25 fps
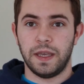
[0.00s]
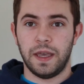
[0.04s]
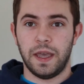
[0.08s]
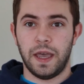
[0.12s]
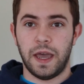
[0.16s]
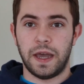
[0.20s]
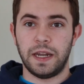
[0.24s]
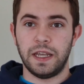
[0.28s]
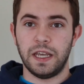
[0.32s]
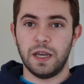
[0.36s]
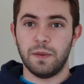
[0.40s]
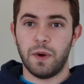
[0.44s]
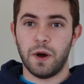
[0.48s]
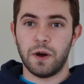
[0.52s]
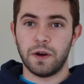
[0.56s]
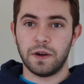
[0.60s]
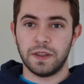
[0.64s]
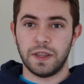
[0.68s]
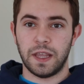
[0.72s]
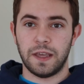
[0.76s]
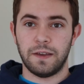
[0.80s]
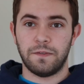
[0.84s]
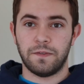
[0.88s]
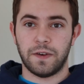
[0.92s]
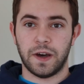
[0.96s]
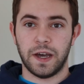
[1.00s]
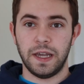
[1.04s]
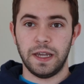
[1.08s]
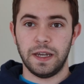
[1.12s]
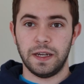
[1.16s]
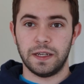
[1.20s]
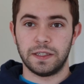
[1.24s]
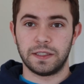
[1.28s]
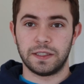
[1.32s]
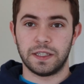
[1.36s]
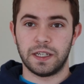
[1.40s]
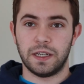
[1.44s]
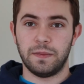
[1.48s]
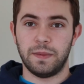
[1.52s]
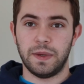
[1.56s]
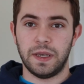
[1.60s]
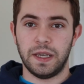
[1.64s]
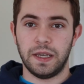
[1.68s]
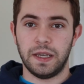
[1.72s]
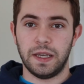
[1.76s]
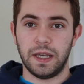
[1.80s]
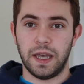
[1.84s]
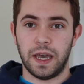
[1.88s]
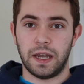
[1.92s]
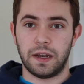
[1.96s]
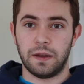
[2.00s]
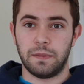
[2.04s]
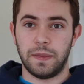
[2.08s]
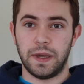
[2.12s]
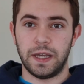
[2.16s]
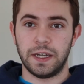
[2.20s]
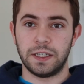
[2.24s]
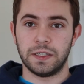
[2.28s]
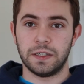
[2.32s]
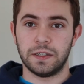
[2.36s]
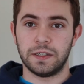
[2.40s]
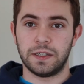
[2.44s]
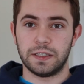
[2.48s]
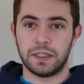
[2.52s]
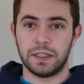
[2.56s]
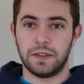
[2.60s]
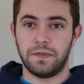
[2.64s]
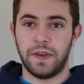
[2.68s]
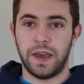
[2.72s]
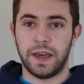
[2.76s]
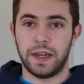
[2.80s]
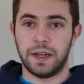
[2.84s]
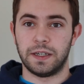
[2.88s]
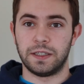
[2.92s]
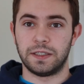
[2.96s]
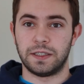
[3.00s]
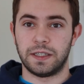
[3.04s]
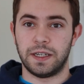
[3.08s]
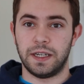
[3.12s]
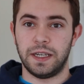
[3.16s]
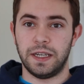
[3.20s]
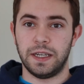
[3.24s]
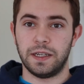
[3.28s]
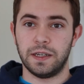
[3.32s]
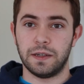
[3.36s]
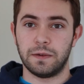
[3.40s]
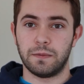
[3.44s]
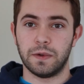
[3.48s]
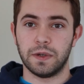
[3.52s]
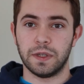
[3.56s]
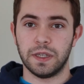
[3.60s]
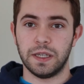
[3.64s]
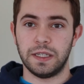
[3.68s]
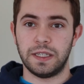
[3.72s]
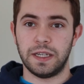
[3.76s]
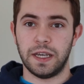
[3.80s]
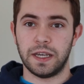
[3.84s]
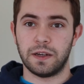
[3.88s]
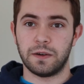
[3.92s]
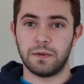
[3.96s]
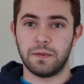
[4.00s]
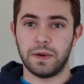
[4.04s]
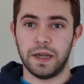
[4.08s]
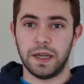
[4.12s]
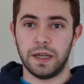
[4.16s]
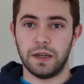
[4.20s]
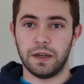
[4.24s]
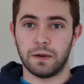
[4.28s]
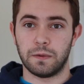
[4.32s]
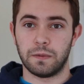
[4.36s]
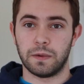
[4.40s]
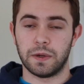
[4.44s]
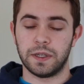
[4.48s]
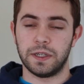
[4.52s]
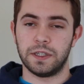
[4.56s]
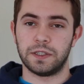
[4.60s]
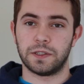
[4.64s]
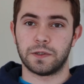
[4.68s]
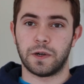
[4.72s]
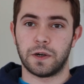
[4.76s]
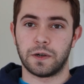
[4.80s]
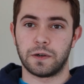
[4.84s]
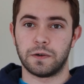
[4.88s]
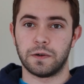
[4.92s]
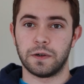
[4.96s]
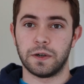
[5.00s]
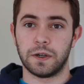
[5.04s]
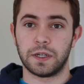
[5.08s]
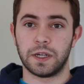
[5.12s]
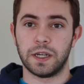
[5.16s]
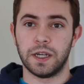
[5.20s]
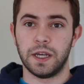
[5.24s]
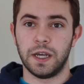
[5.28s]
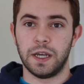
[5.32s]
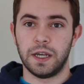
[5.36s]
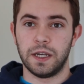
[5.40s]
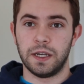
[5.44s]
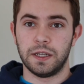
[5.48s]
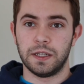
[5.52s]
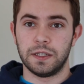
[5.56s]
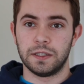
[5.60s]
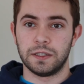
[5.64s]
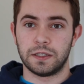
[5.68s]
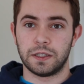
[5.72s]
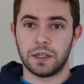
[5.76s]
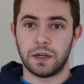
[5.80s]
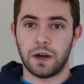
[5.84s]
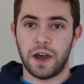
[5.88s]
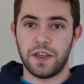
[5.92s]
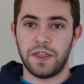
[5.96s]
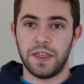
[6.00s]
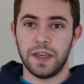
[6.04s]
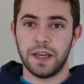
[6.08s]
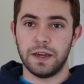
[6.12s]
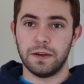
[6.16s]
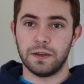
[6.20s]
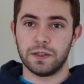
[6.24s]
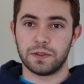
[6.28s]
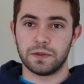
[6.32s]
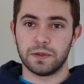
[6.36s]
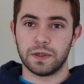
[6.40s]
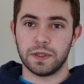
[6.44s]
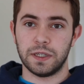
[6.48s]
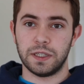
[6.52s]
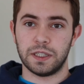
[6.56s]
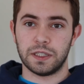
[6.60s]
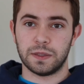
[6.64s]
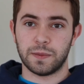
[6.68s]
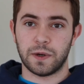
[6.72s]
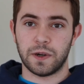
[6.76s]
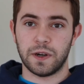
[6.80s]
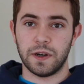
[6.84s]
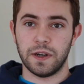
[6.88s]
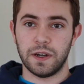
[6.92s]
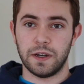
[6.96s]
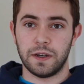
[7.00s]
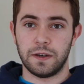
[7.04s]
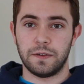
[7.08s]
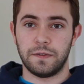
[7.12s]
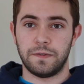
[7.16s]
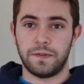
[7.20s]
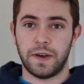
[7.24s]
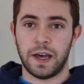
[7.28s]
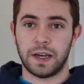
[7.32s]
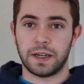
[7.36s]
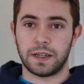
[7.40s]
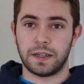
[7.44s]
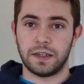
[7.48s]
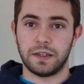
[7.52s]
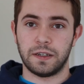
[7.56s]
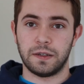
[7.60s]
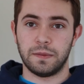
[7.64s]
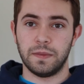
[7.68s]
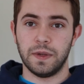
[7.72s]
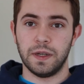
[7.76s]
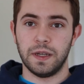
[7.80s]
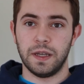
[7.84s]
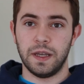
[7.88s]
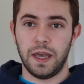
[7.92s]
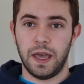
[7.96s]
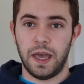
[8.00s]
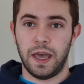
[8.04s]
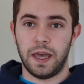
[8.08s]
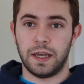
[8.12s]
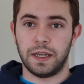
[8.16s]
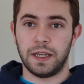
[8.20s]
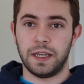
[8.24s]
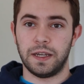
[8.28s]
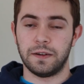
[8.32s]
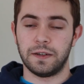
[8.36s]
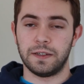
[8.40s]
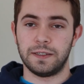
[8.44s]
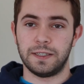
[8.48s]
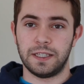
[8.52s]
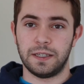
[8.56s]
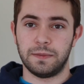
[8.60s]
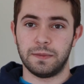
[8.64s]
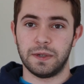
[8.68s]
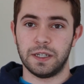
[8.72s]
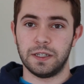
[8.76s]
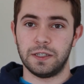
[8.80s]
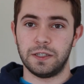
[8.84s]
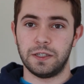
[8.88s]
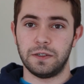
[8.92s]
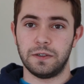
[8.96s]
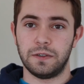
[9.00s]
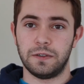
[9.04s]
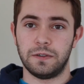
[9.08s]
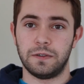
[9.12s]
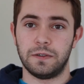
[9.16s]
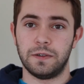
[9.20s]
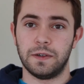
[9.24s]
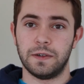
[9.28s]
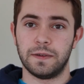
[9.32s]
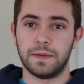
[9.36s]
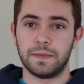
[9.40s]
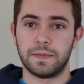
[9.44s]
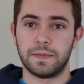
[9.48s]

any opponent they fight is going to be at a major disadvantage, and he could really take away a really strong quirk. So I think it was really smart of Batgum and Kirishima to